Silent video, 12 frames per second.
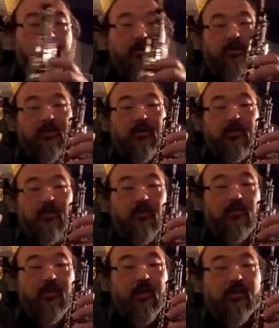So just
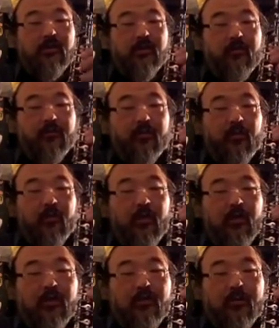use a simple
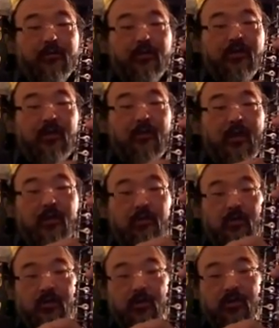C
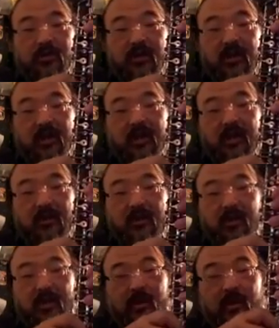major. So C,
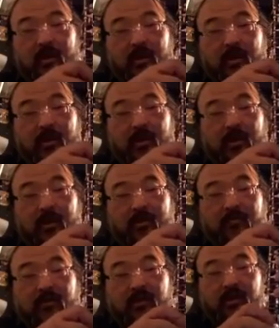D, E,
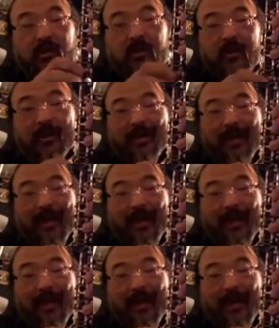F, G,